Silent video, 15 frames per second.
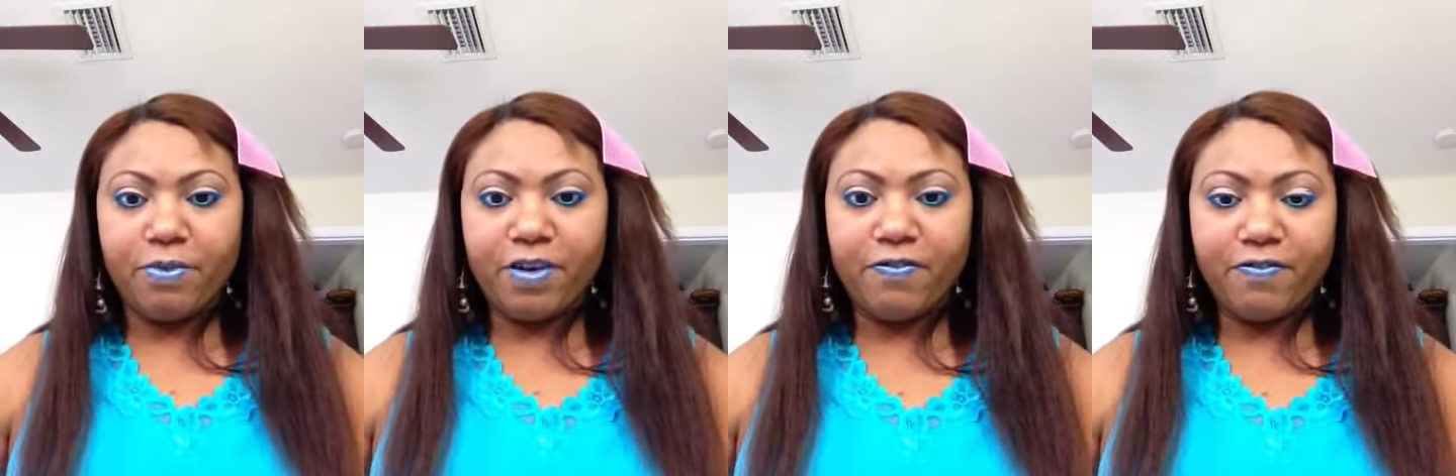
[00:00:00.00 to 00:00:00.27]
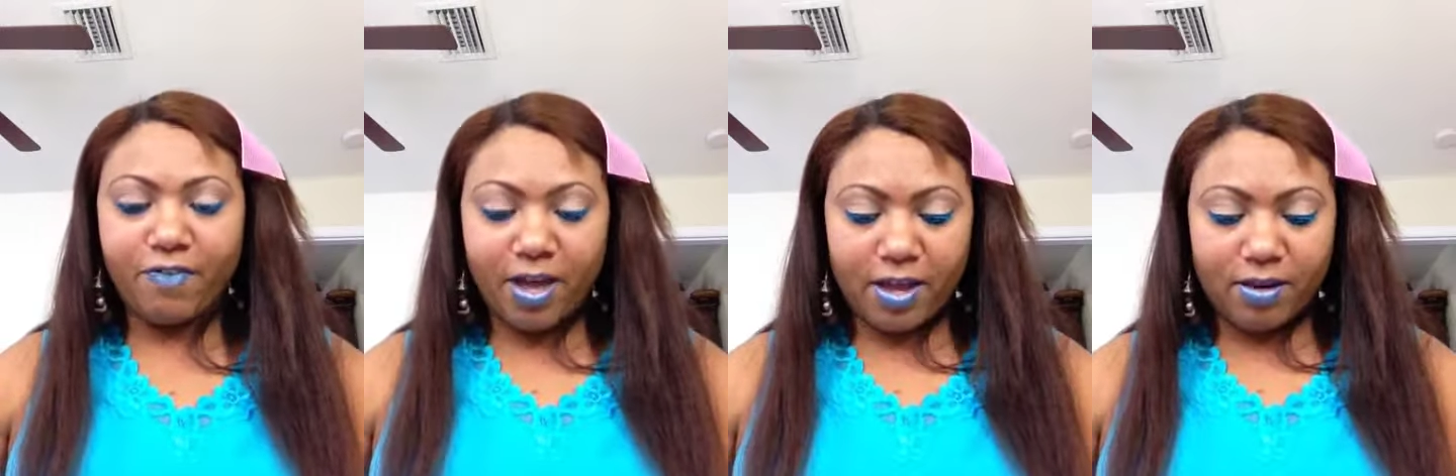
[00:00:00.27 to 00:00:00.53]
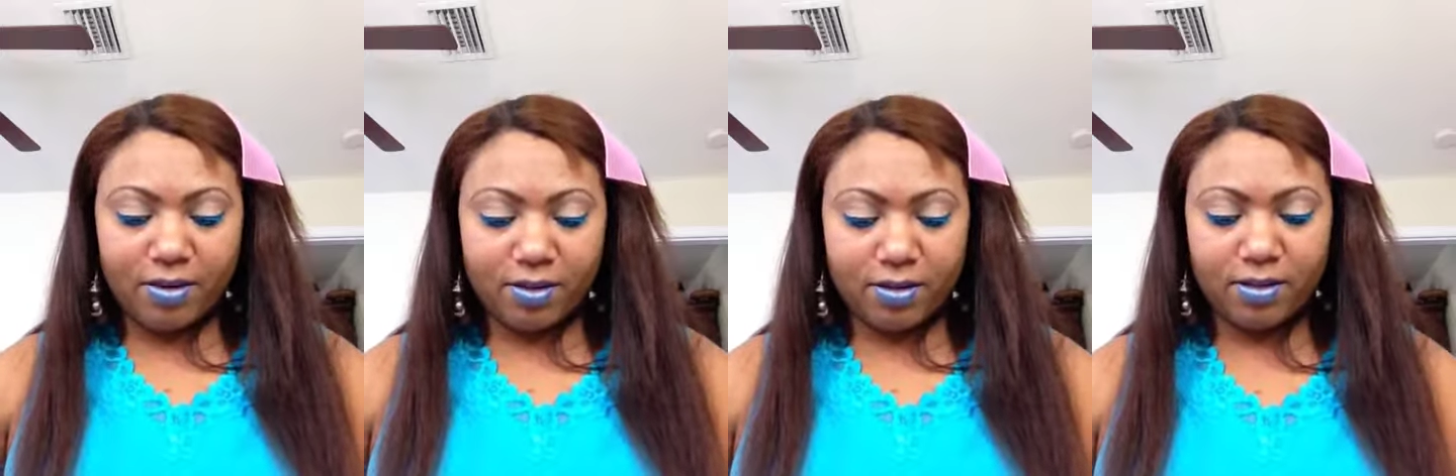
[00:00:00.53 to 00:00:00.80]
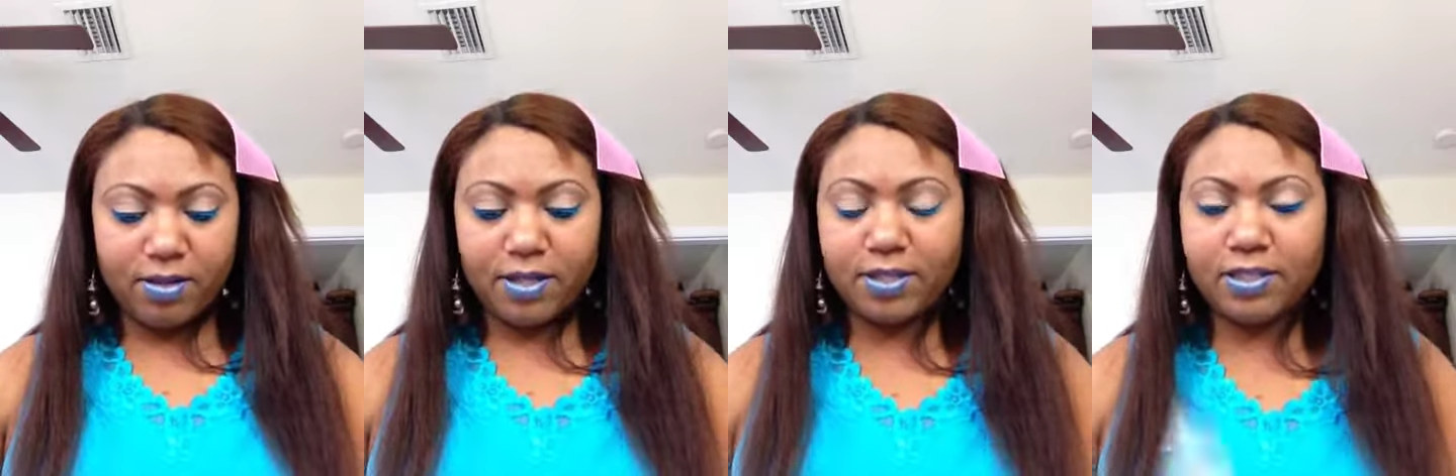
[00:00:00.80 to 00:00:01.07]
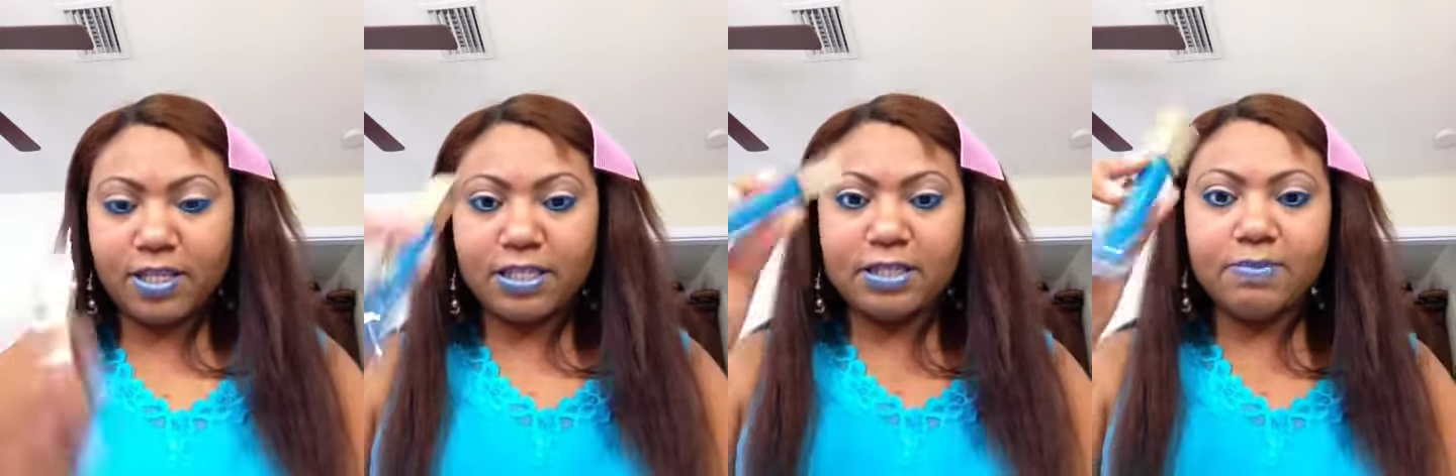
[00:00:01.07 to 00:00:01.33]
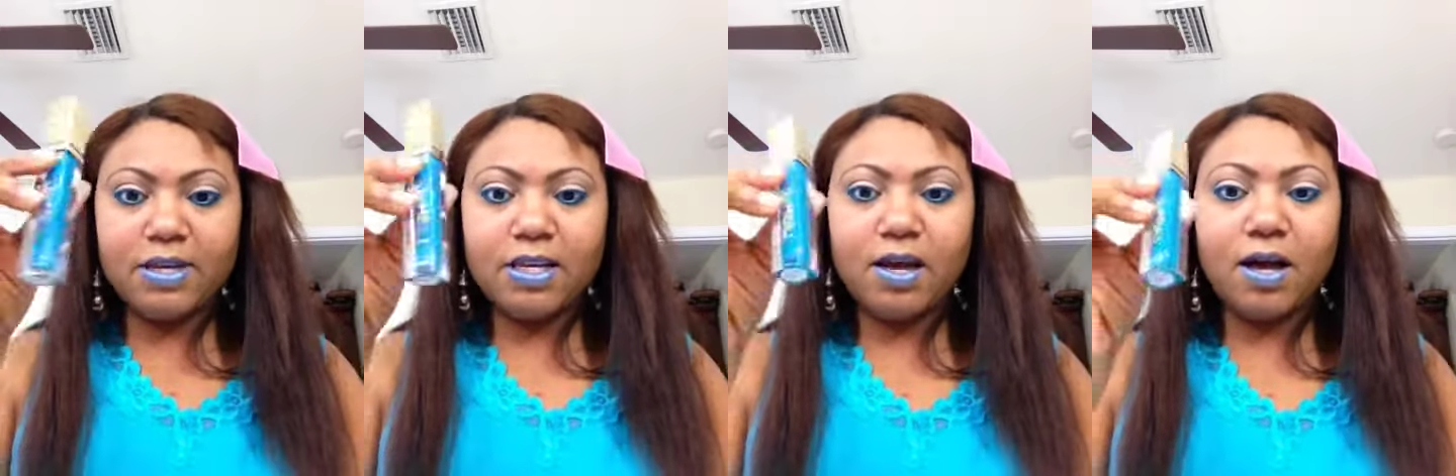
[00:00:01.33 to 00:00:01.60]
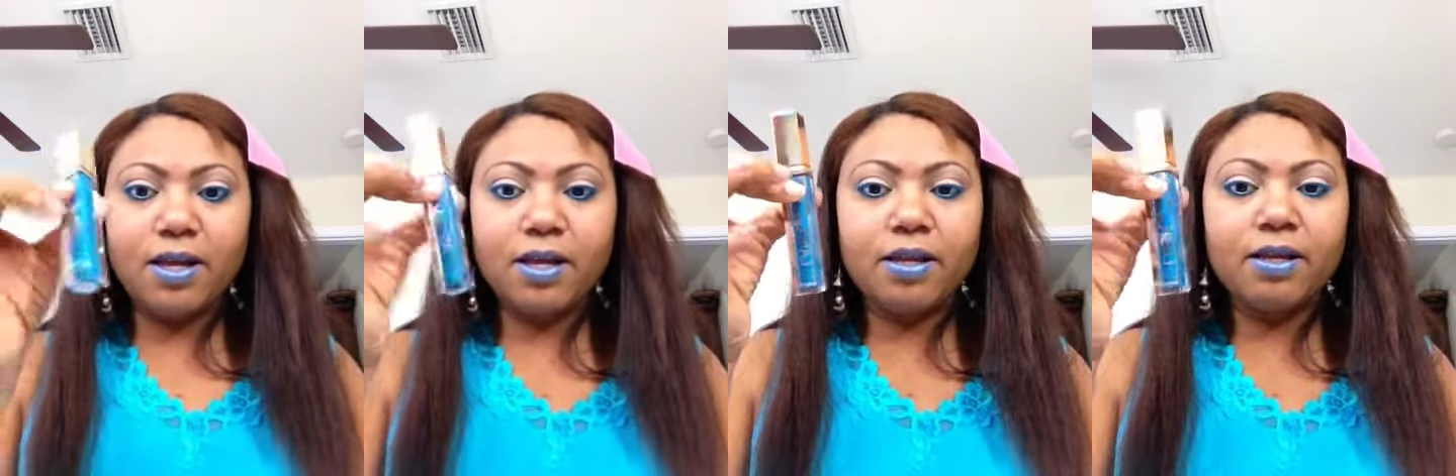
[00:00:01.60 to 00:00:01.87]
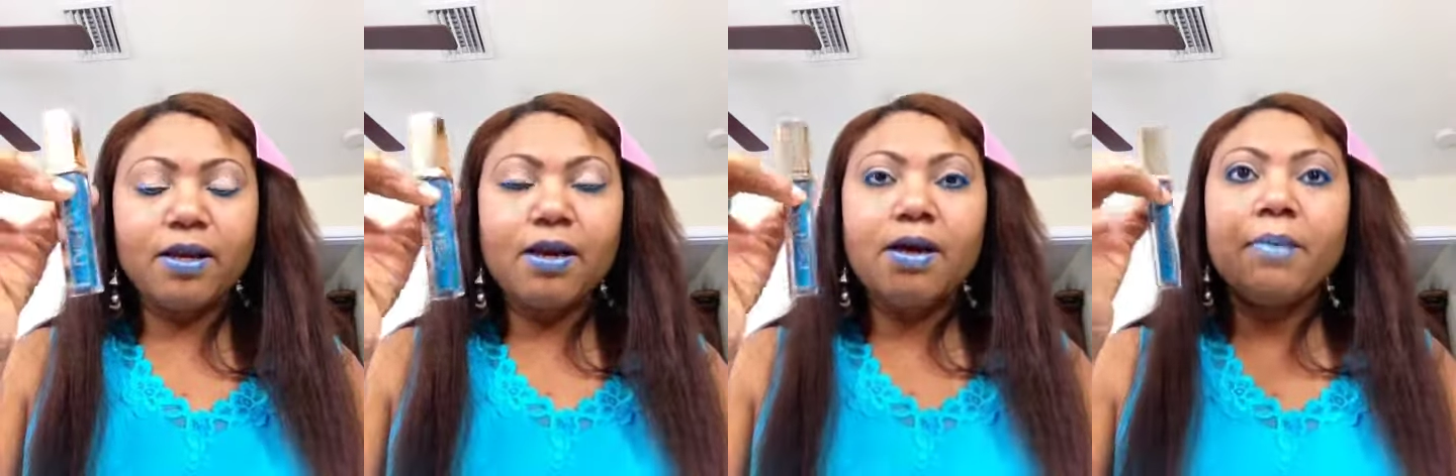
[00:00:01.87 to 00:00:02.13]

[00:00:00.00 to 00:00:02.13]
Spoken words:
my final assessment on it.